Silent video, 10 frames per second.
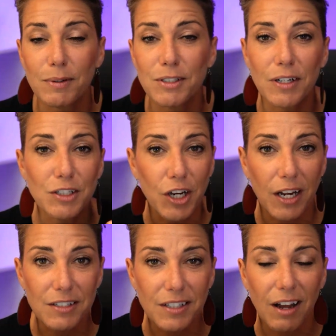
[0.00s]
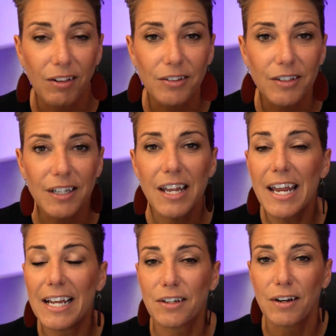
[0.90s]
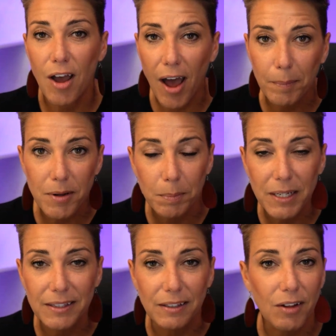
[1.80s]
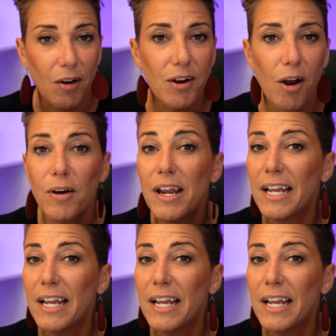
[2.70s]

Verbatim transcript: it's going to change the coloring, it's going to update the logo,